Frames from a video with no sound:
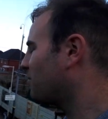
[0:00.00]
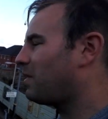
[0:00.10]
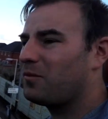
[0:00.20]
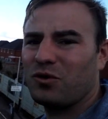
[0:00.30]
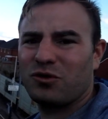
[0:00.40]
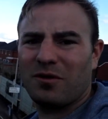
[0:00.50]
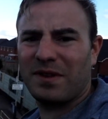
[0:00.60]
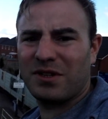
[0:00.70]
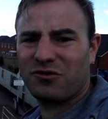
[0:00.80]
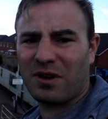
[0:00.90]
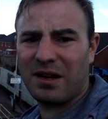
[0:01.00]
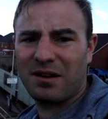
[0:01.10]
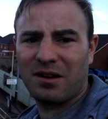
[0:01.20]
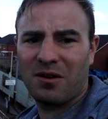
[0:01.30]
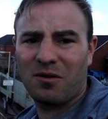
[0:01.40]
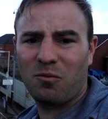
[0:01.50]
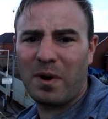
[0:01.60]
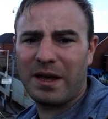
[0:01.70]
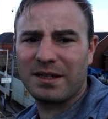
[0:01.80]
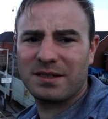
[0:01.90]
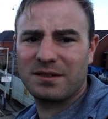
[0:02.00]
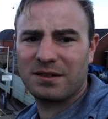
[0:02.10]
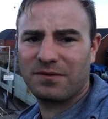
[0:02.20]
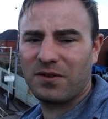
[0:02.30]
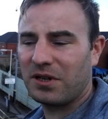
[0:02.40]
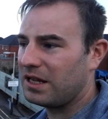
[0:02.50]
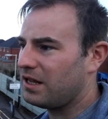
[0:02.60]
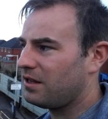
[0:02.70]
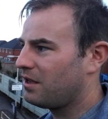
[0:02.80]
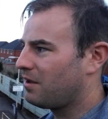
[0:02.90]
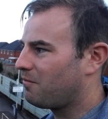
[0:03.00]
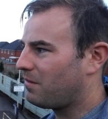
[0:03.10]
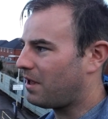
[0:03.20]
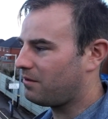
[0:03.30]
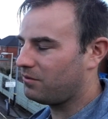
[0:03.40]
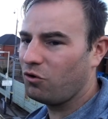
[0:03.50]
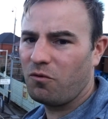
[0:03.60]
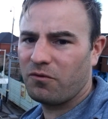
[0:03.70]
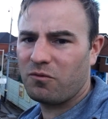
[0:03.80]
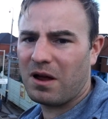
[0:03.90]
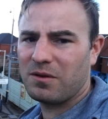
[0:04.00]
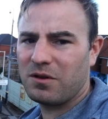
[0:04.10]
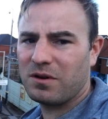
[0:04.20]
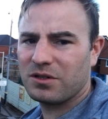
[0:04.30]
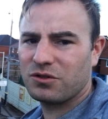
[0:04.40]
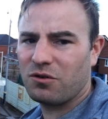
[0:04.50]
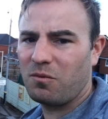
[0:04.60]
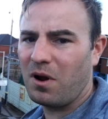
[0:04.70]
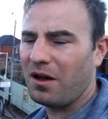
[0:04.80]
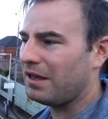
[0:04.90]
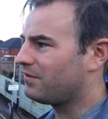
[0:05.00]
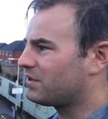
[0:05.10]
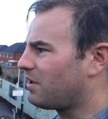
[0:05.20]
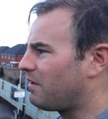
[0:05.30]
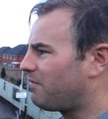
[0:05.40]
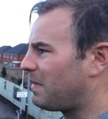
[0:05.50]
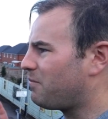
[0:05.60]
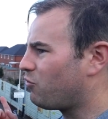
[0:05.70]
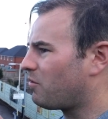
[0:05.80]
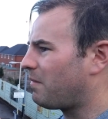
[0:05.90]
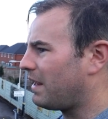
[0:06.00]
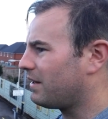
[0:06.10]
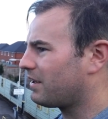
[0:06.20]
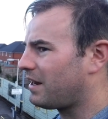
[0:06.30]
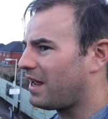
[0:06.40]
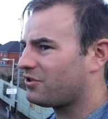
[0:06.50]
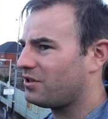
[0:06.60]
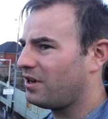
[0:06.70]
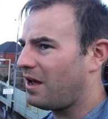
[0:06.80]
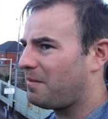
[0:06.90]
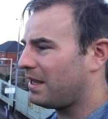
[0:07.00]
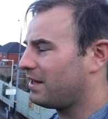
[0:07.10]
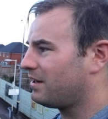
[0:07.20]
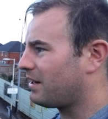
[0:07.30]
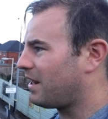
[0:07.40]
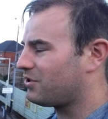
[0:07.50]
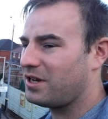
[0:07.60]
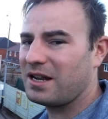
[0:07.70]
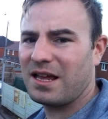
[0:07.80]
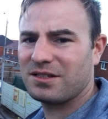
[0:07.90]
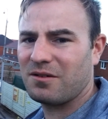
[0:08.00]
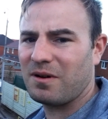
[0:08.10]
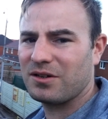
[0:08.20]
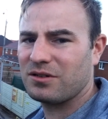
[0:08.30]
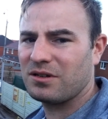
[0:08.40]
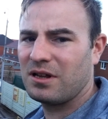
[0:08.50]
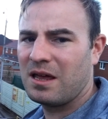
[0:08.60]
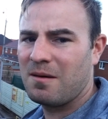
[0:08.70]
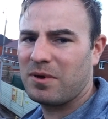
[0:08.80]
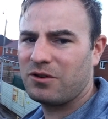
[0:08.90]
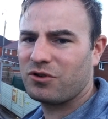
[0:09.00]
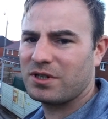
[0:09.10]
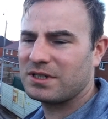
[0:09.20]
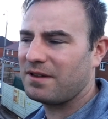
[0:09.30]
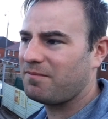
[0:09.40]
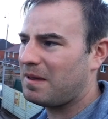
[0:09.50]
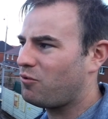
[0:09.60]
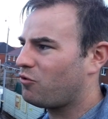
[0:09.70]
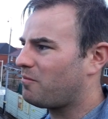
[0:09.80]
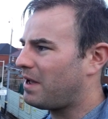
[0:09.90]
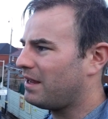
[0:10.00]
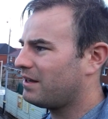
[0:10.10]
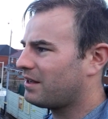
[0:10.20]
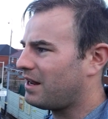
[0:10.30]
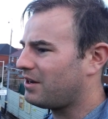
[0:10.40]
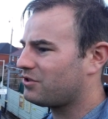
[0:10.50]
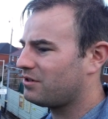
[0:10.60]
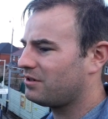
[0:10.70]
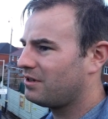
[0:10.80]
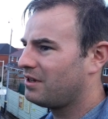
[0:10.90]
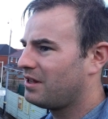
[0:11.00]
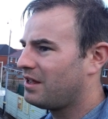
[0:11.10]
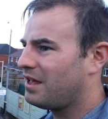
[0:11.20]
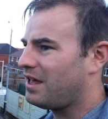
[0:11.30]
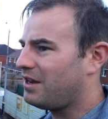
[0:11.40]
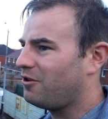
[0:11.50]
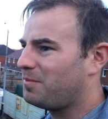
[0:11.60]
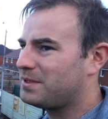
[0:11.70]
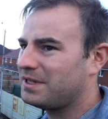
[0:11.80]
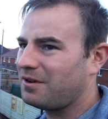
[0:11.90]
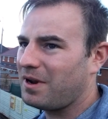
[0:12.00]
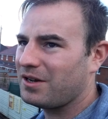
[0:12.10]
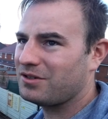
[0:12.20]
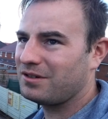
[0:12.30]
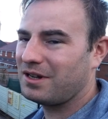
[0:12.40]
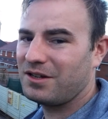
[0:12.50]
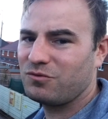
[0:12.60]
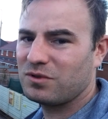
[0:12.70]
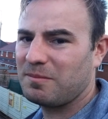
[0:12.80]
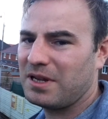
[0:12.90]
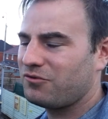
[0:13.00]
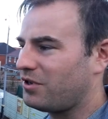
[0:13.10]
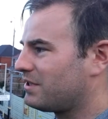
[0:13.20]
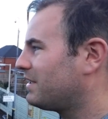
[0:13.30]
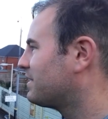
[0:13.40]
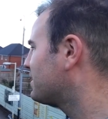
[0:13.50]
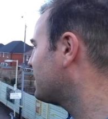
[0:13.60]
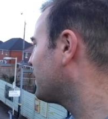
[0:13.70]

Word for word: I'm not sure if this train waits for the Northern Rail unit to arrive, so if people can make the connection, like I'm making the connection in that direction, it'd be interesting to see if people can make the connection in the opposite direction, and it's also going to be interesting to see